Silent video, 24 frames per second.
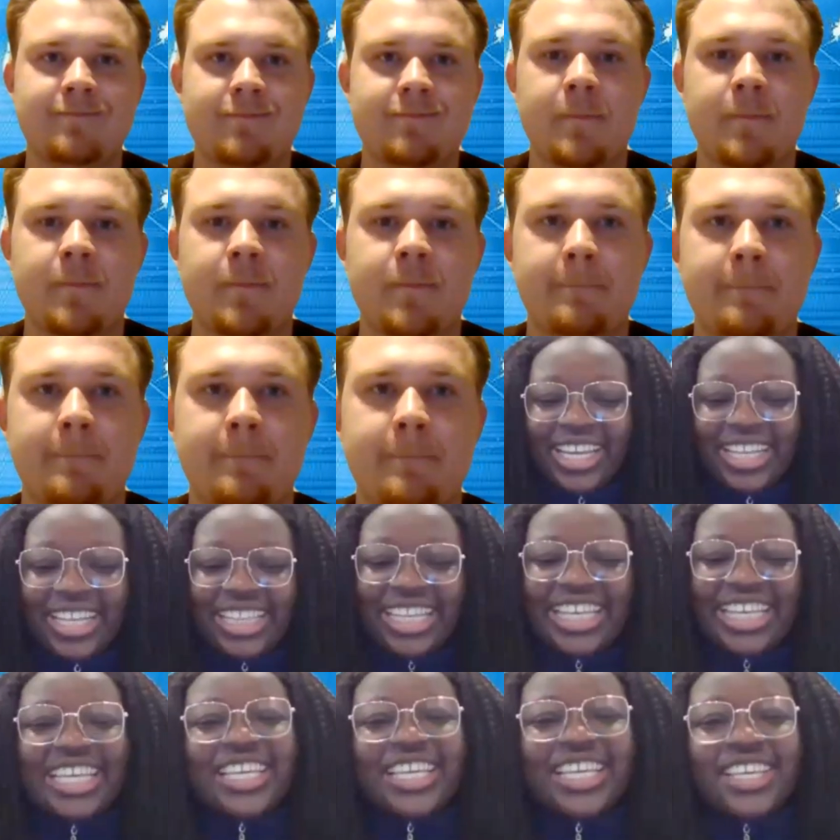All right,
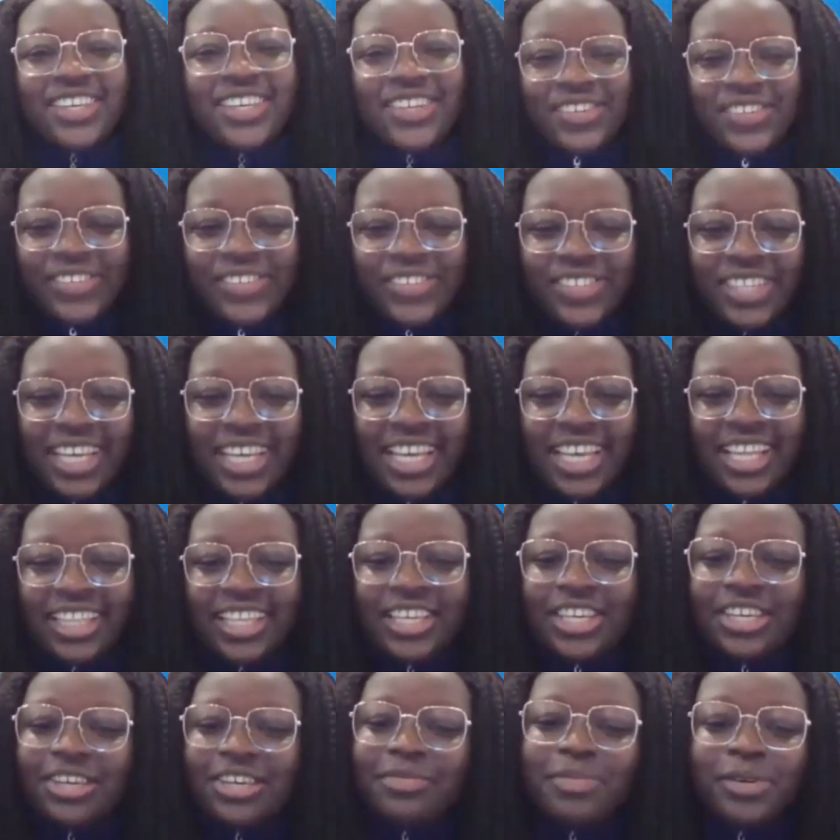thank you.
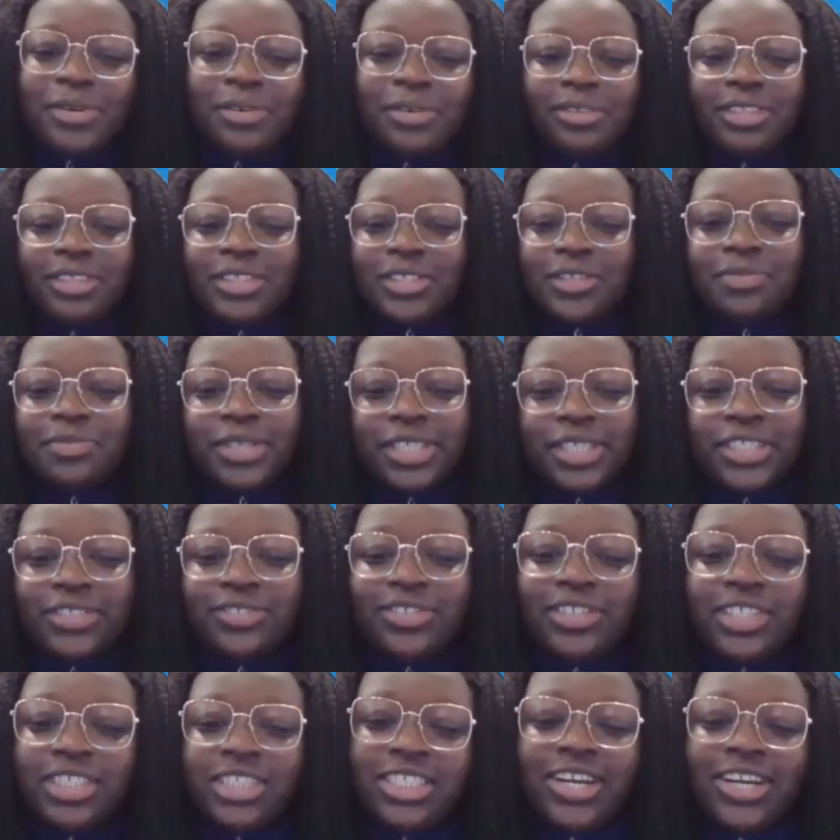Thank you both so much
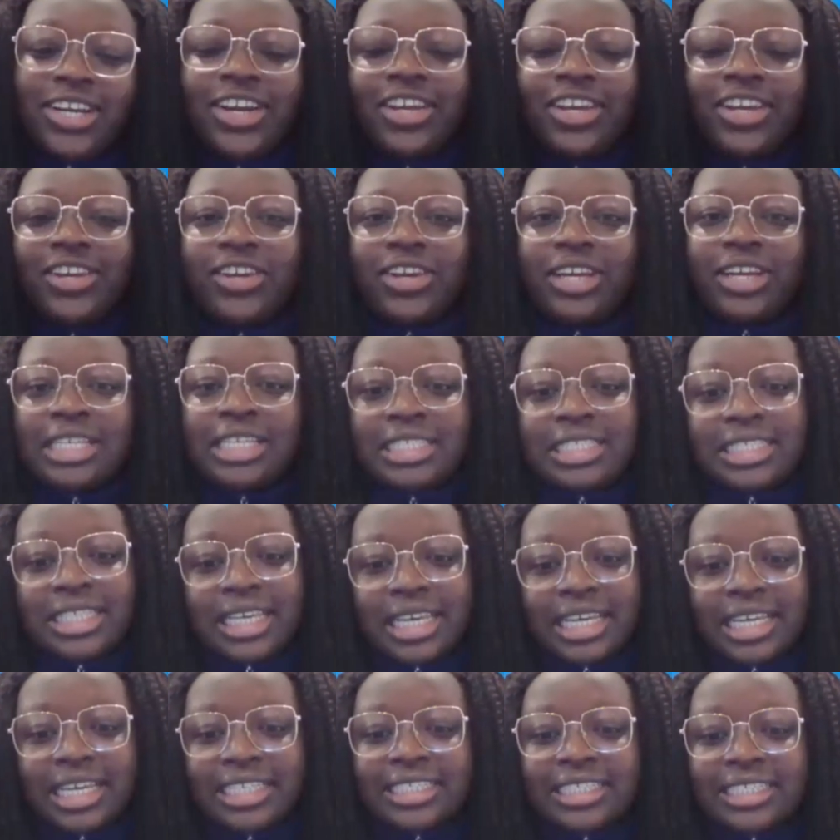for sharing your
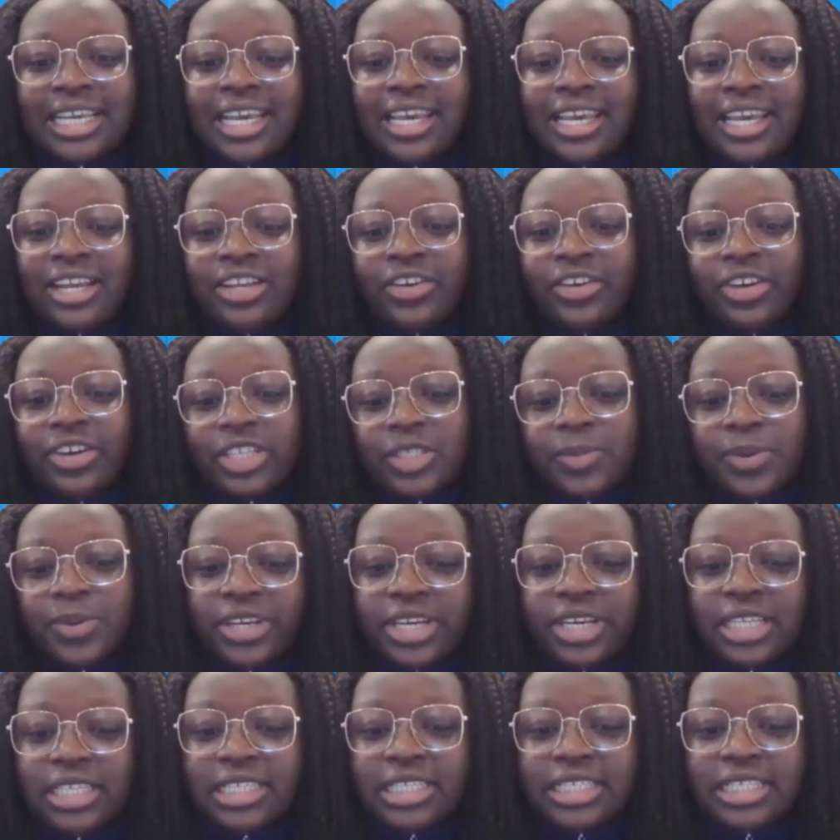insights and your
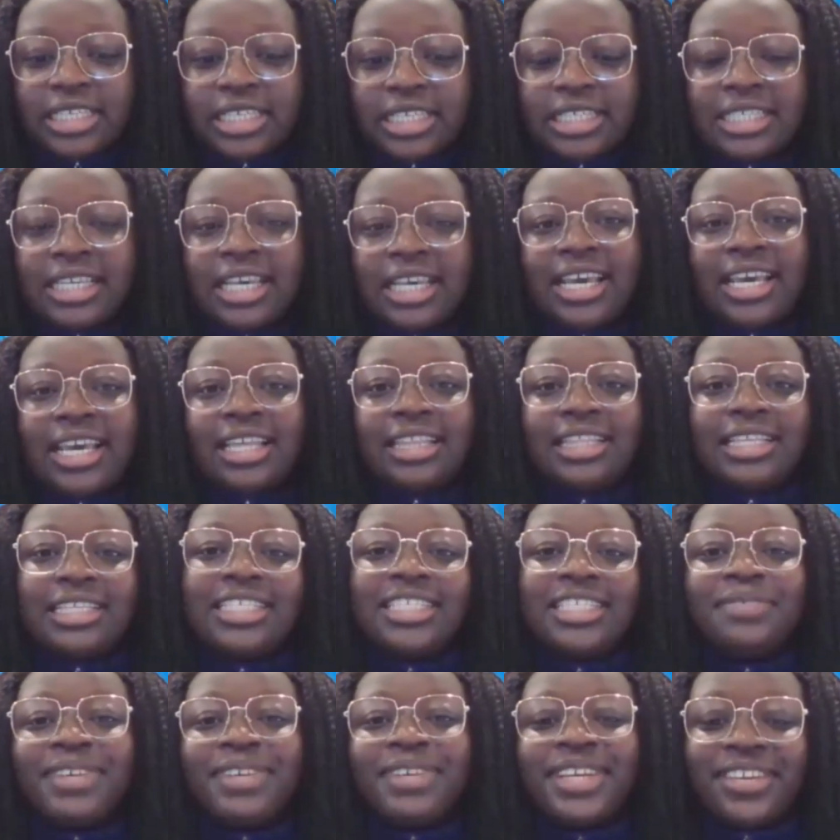experiences. This
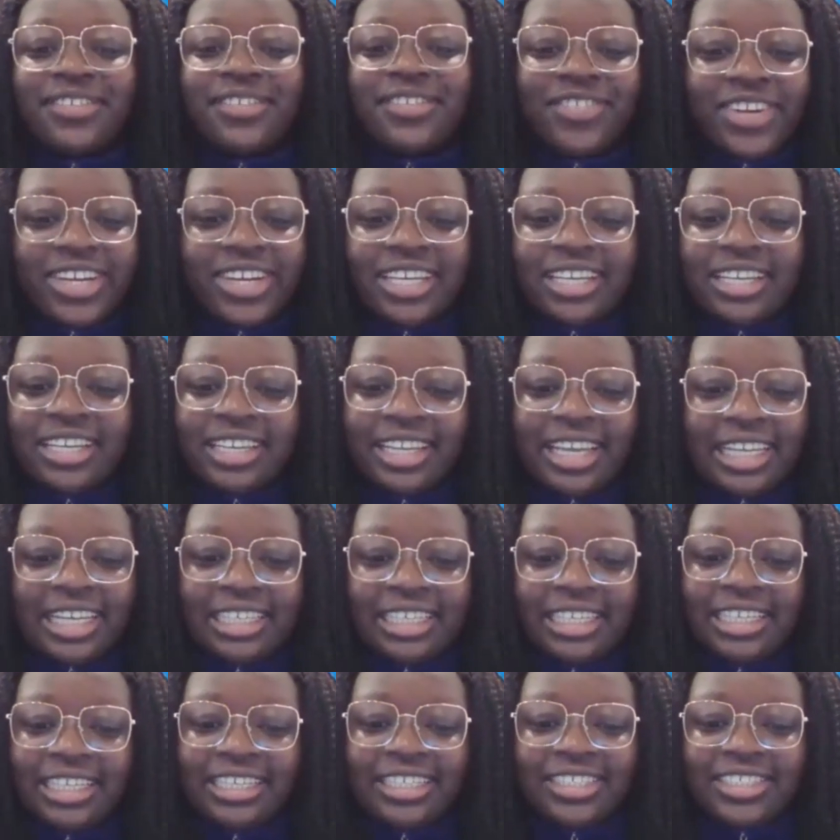has been a very
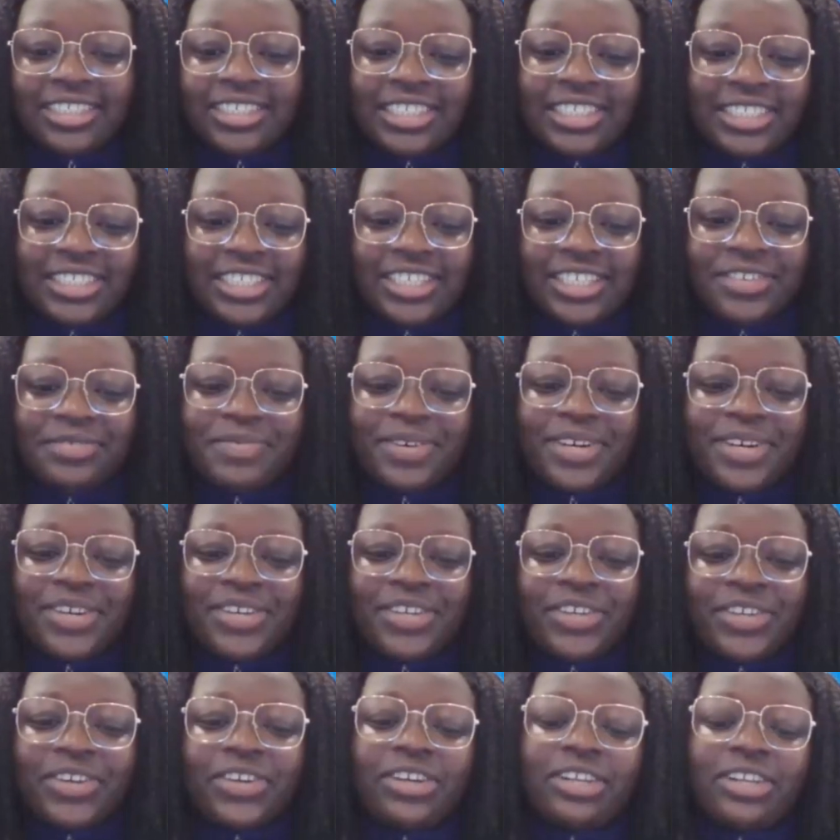enlightening discussion
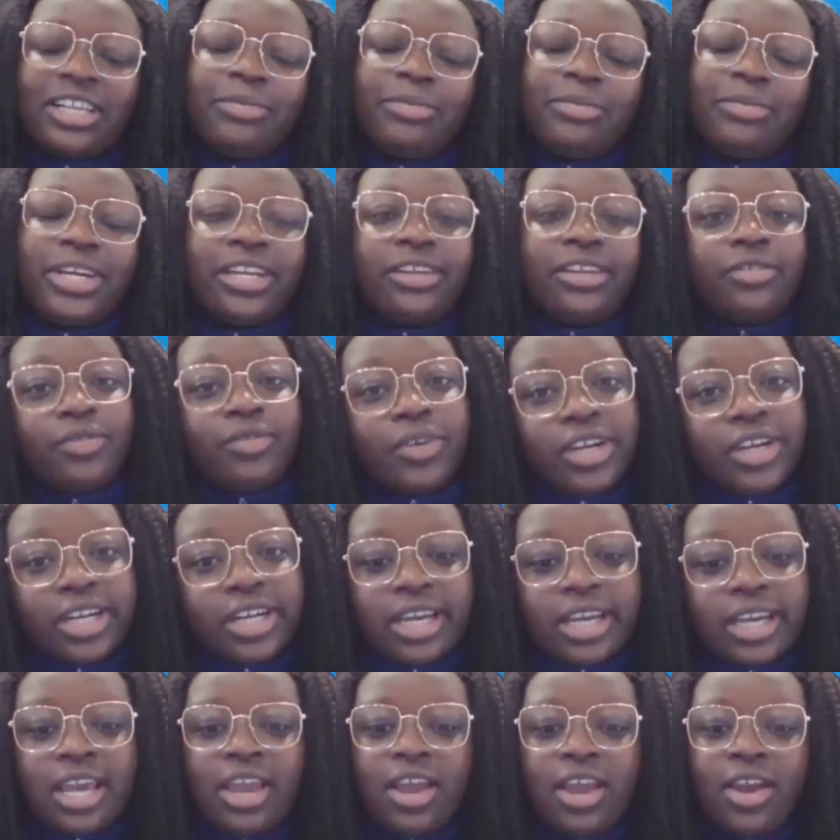about your collaborative
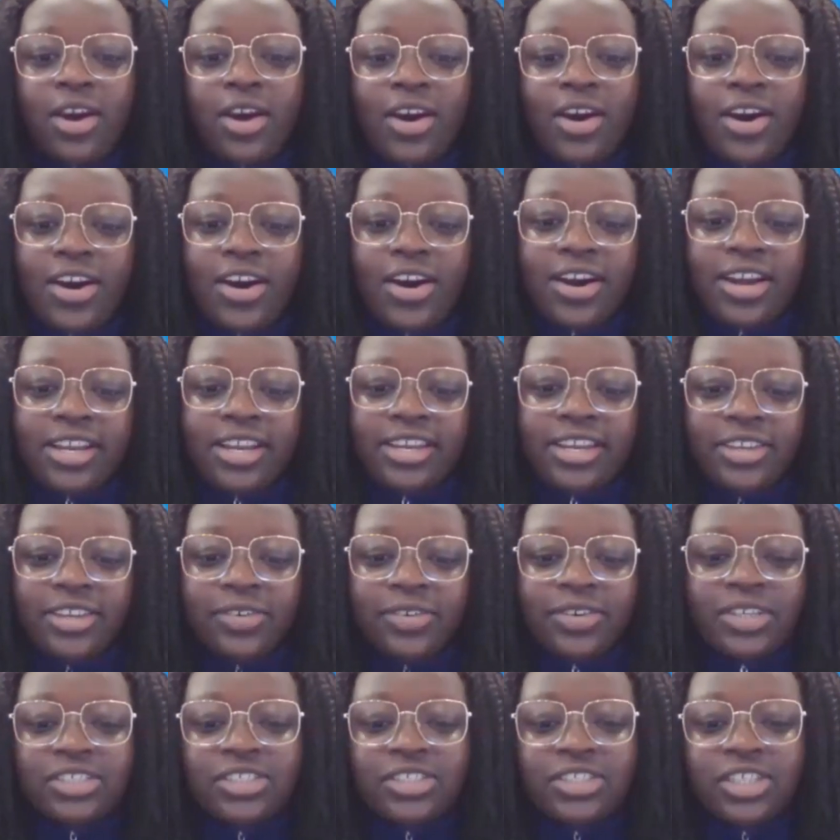work on
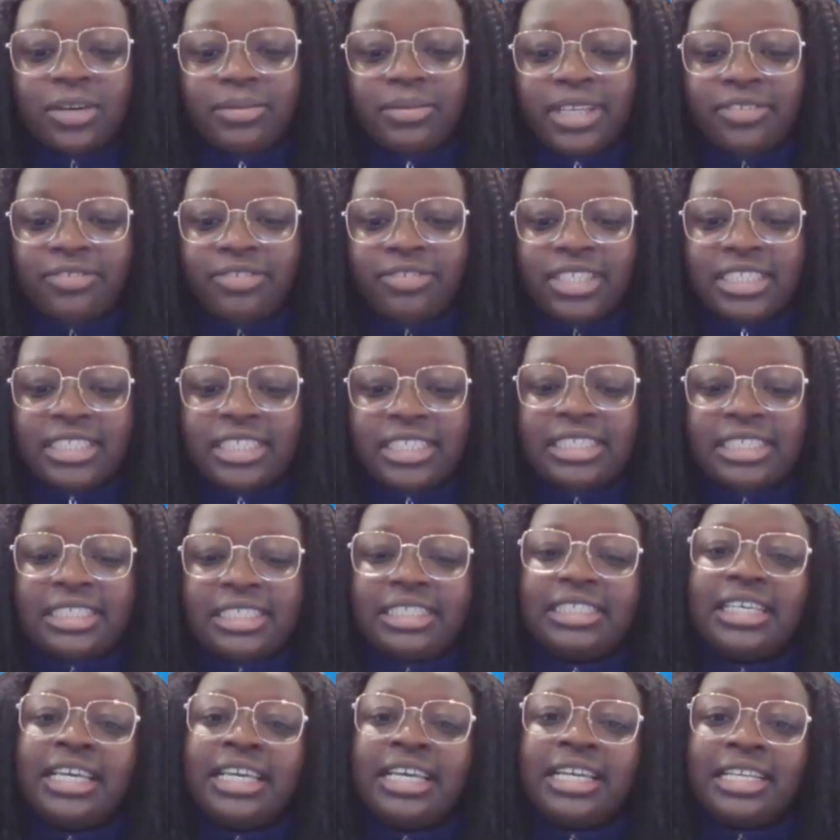US job
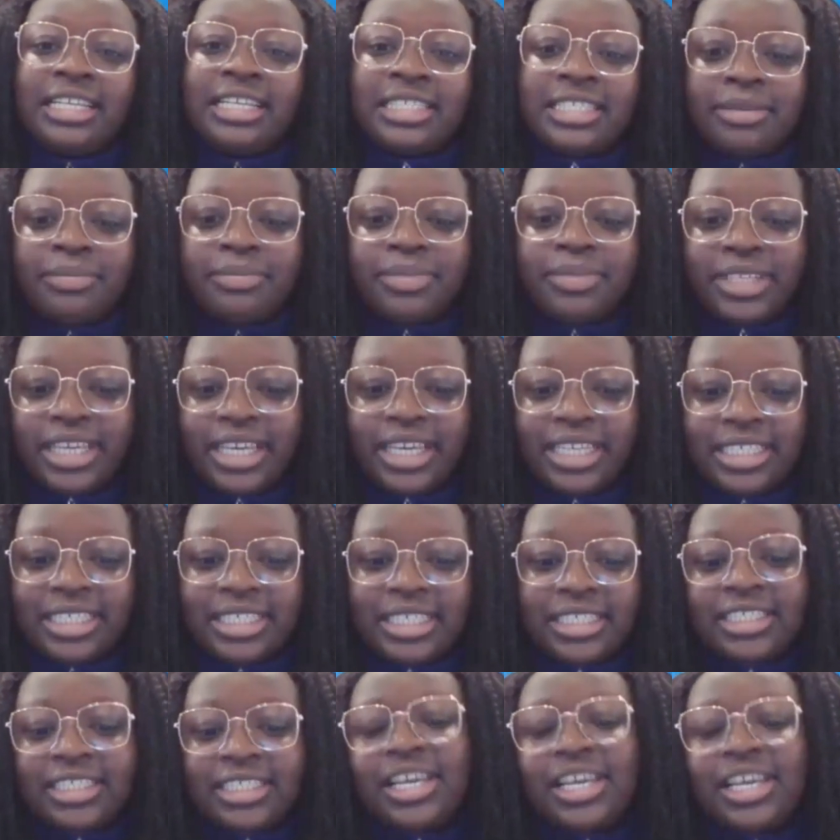deficits and its
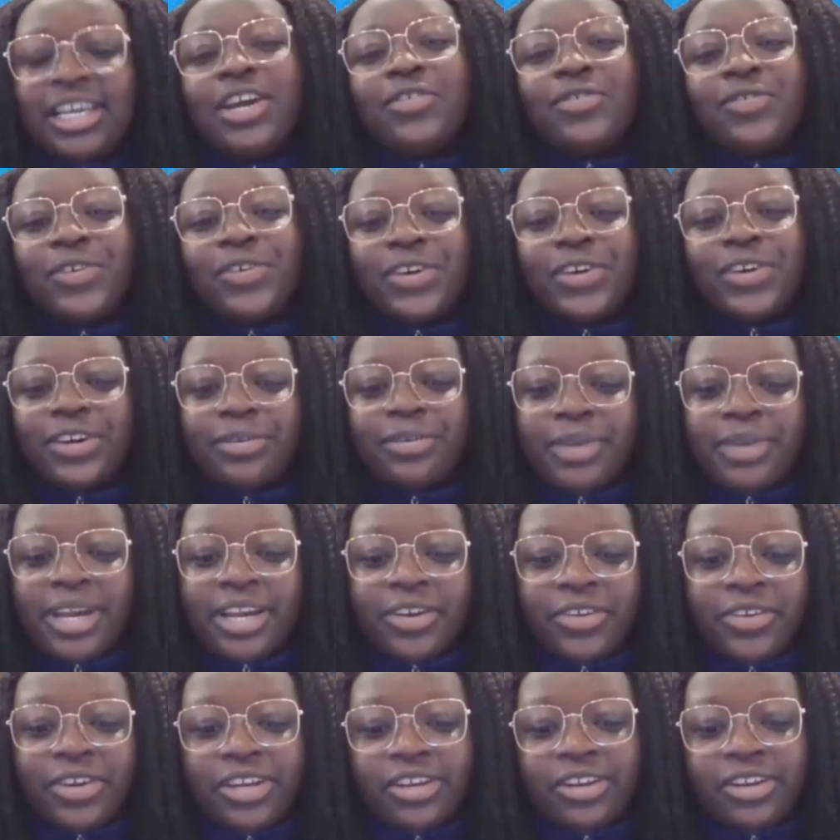implications for
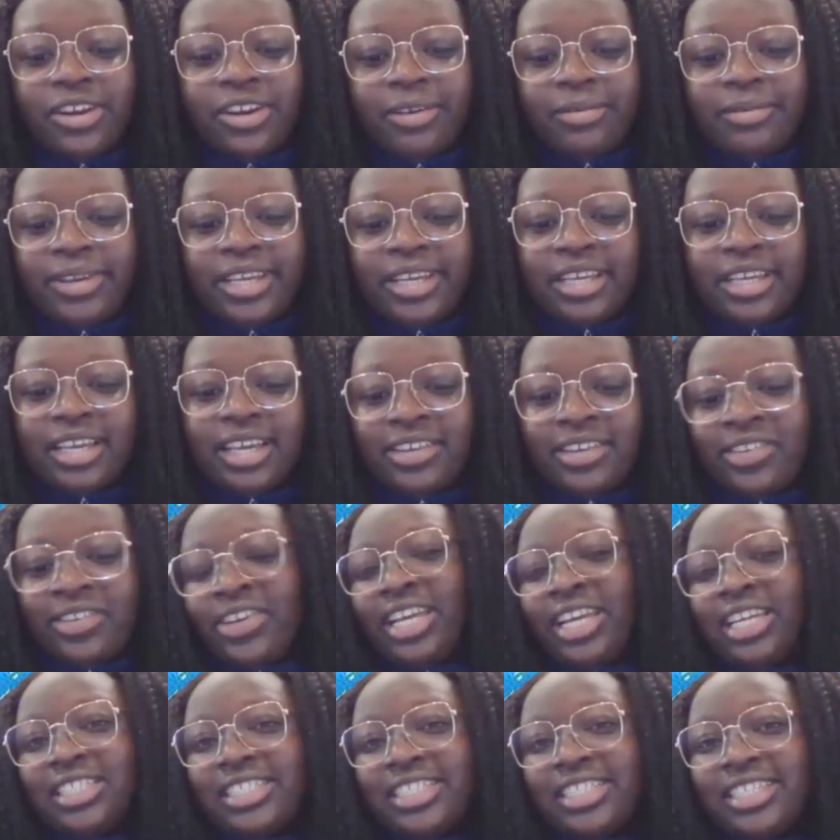macroeconomic
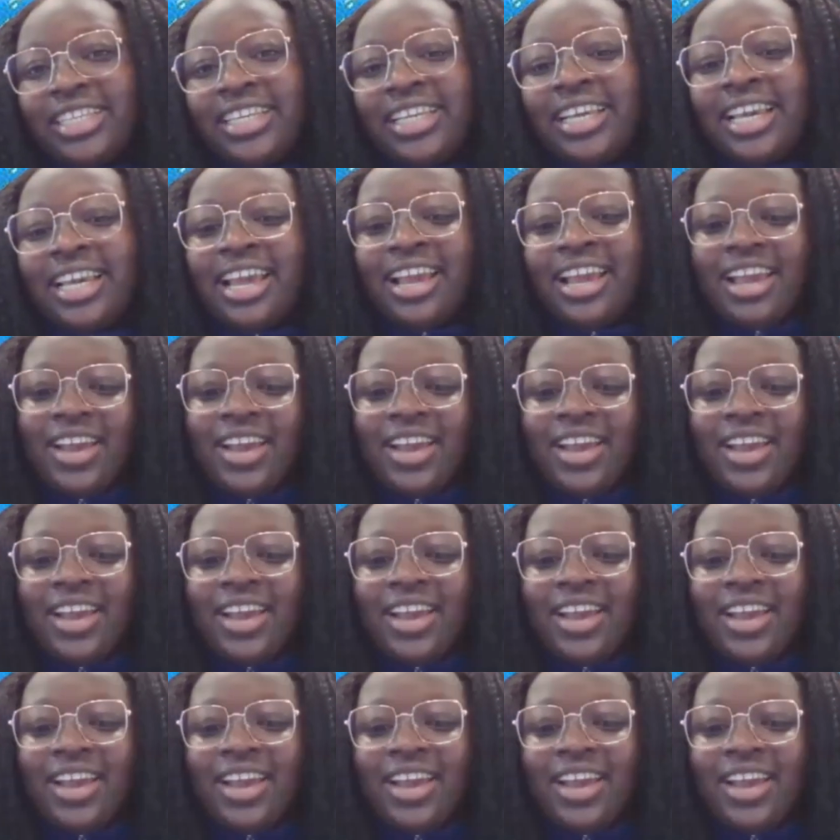education.